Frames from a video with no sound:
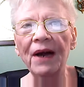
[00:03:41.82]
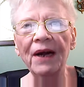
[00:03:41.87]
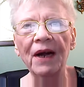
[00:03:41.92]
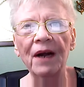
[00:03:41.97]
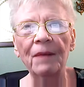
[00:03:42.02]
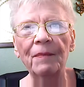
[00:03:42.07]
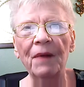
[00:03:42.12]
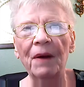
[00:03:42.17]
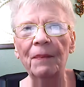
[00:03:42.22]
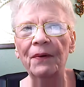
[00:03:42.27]

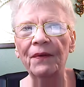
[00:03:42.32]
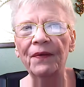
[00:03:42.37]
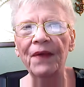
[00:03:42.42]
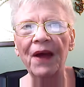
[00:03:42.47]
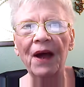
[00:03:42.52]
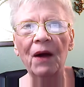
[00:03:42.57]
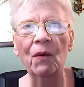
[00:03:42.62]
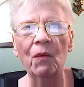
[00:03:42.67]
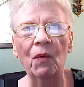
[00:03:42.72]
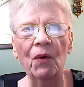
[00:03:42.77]
come up with
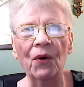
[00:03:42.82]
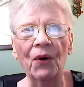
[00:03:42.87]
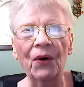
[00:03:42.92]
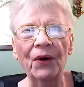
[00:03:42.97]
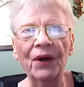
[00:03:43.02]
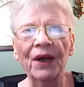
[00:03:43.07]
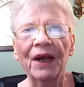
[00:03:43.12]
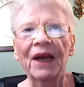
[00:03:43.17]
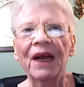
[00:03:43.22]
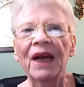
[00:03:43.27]
that
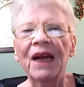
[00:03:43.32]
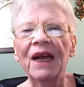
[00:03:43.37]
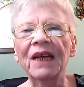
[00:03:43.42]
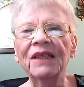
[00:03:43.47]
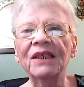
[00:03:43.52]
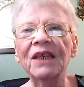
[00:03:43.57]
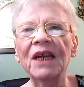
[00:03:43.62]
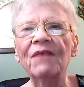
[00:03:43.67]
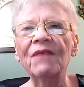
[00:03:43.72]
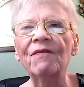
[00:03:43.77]
word.
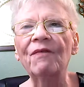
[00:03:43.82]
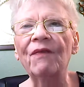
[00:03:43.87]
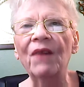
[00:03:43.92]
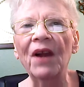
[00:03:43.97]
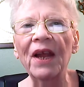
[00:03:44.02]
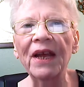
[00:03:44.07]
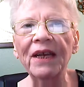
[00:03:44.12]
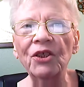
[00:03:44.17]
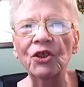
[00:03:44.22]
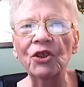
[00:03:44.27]
It's
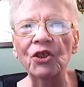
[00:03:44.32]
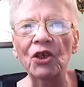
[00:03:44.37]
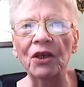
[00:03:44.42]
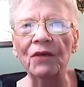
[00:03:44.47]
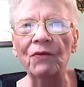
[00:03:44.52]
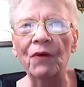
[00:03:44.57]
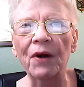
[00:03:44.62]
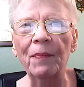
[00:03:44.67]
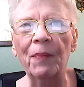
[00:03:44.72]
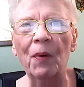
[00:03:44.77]
inflation
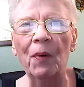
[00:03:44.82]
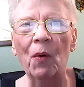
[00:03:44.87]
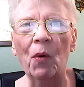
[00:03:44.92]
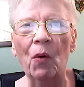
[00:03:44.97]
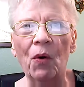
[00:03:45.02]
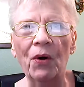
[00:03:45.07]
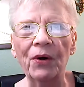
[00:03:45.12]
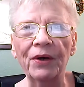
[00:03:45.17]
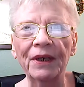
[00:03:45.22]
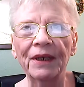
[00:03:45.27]

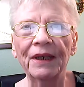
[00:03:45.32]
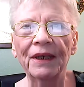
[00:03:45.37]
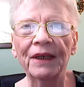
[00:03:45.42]
report.